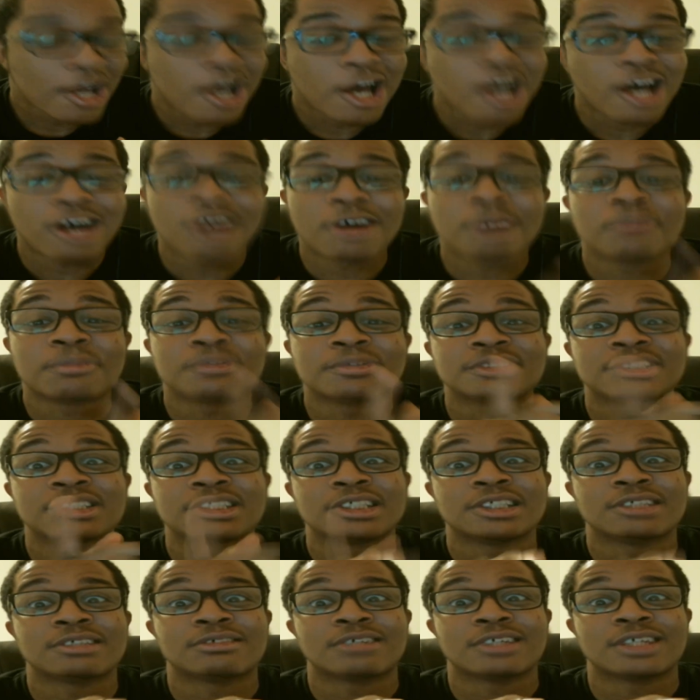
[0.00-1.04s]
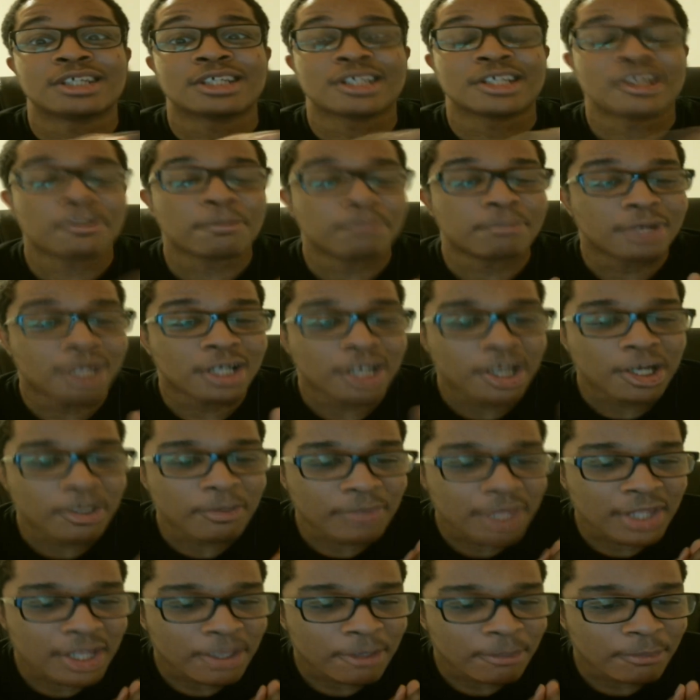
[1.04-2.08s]
I'm saying it right. But
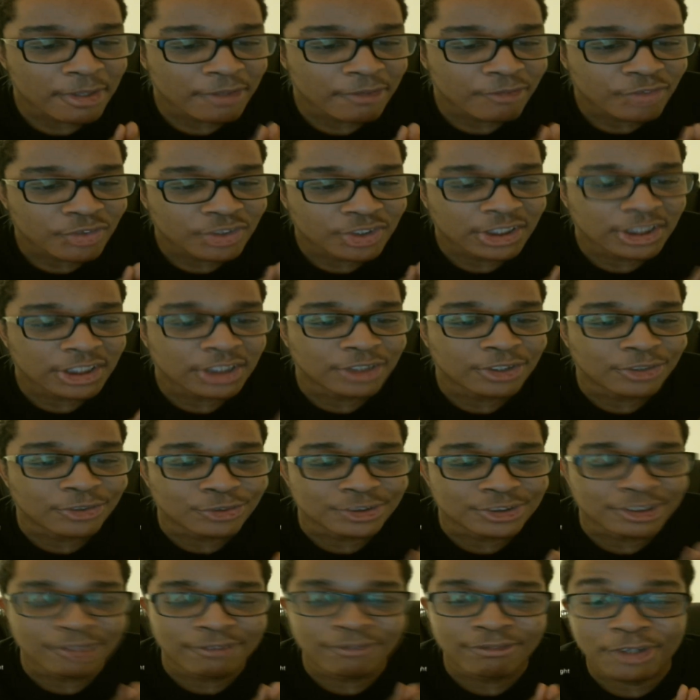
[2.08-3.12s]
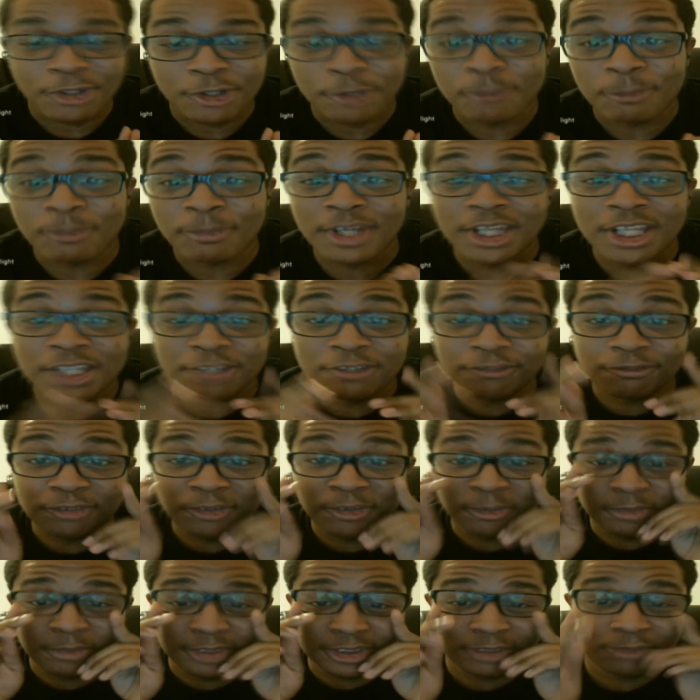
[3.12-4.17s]
um yeah man, fishing Lil Uzi Vert, man, you
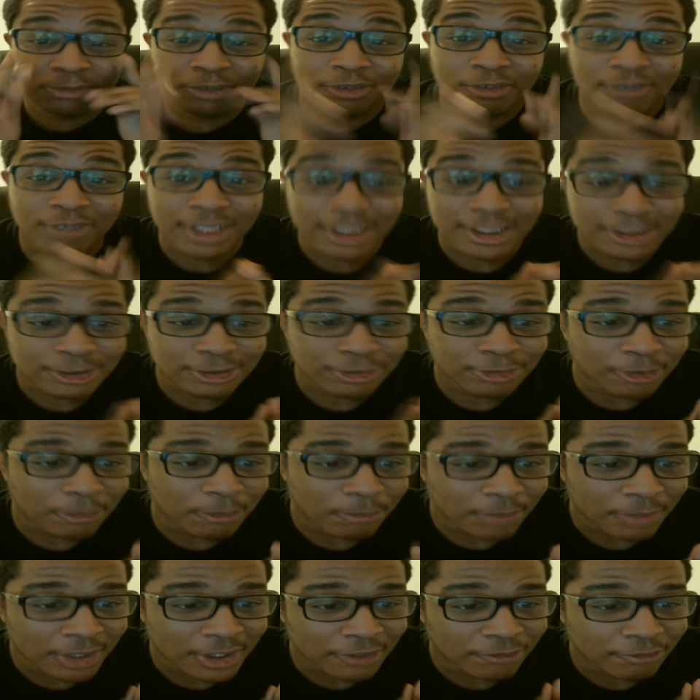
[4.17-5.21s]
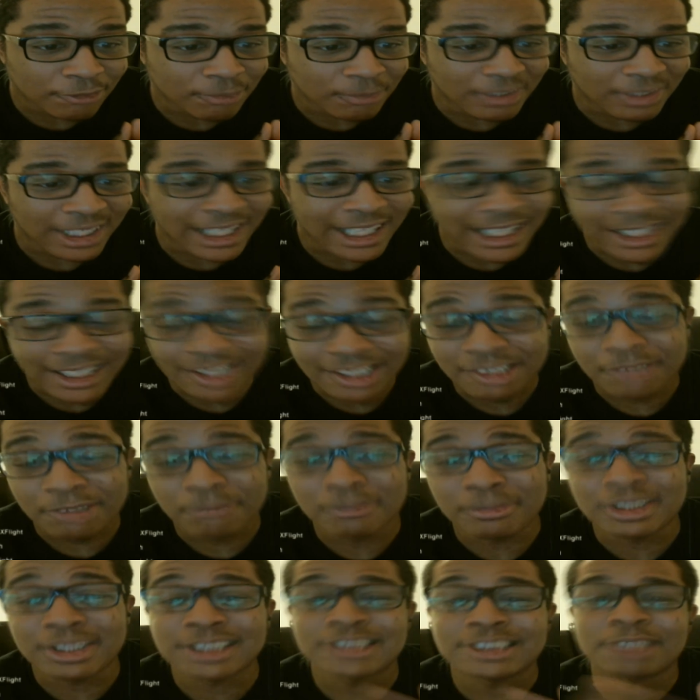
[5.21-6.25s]
feel me? So I'm gonna rant to it, man. You feel me? Like it up,
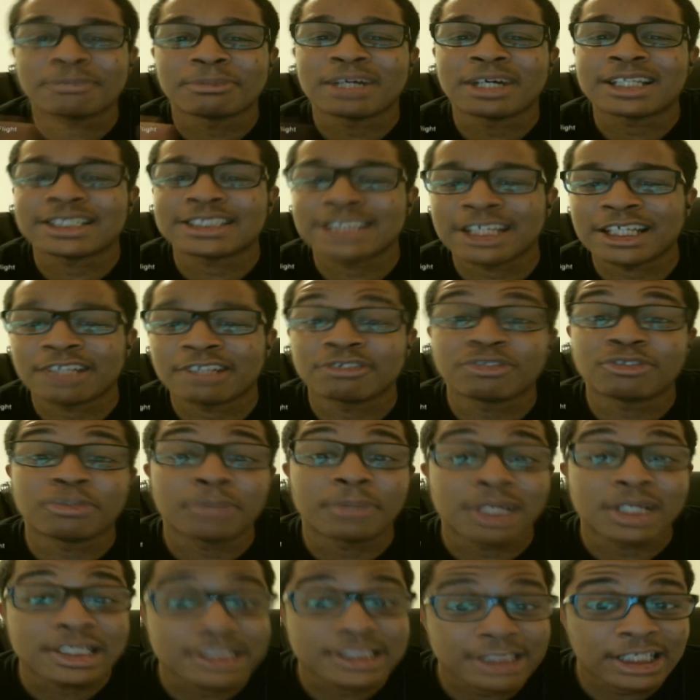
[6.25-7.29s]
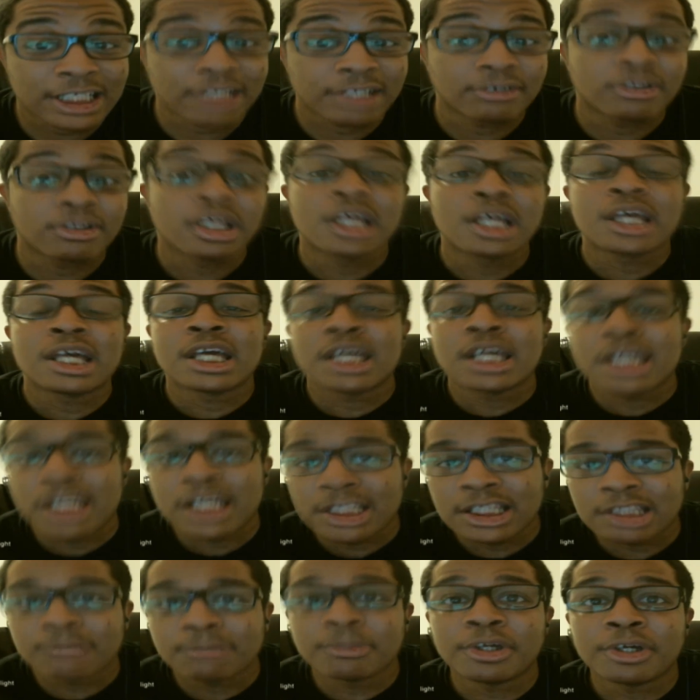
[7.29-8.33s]
man. So my channel is my channel.
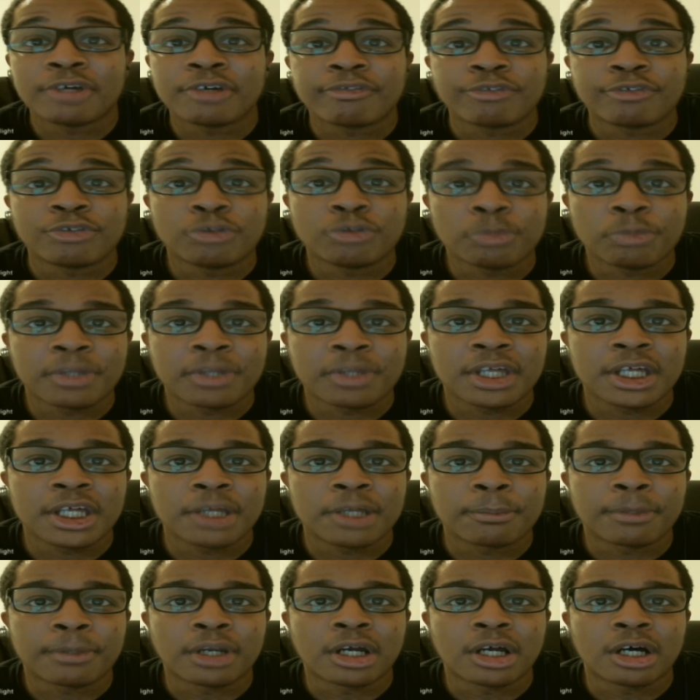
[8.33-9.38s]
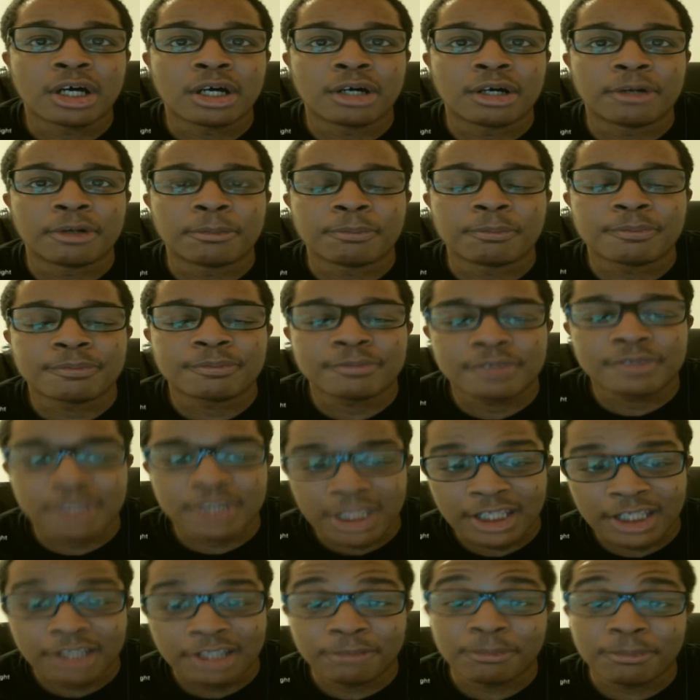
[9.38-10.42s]
Hit the bell for new man. But um
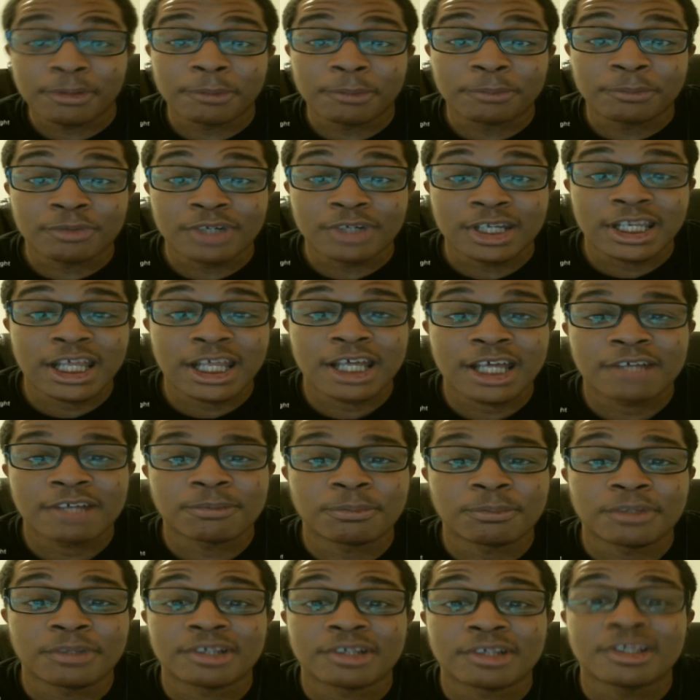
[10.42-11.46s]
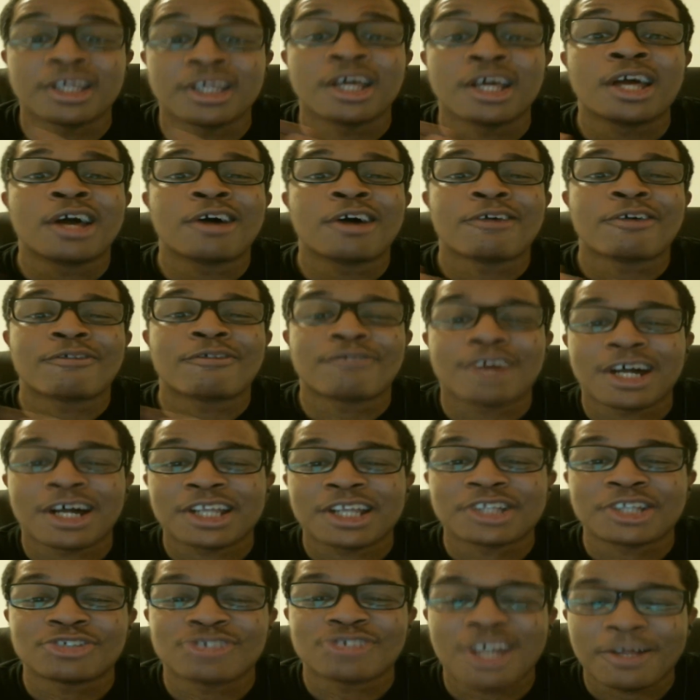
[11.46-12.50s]
yeah, man, boy Nav, man.
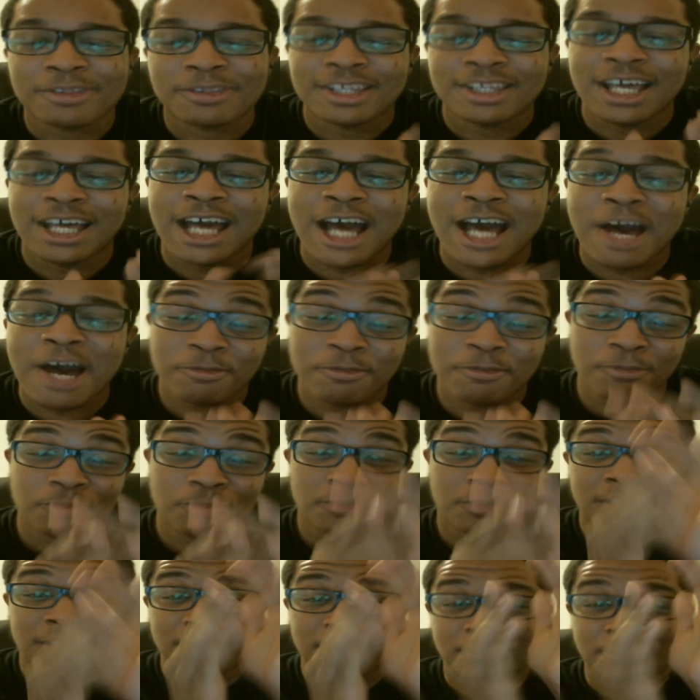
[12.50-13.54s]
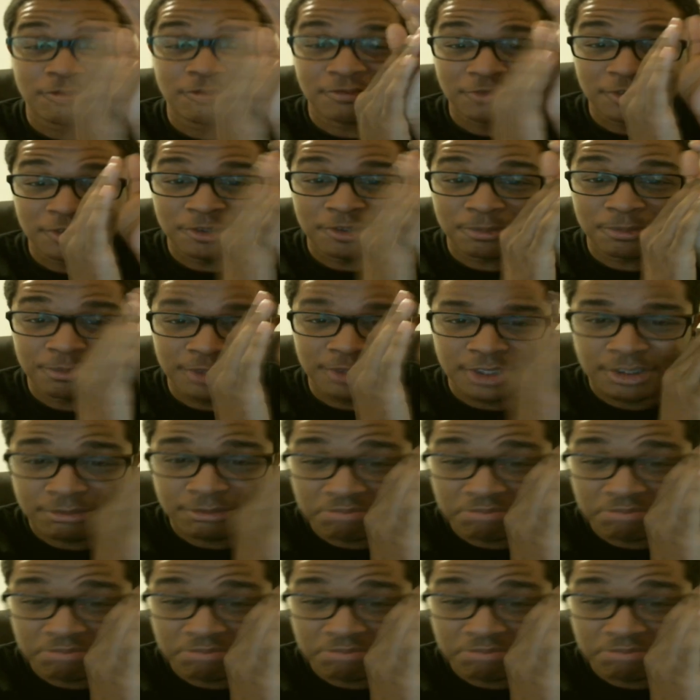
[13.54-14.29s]
Finally dropped the album, man, you feel me?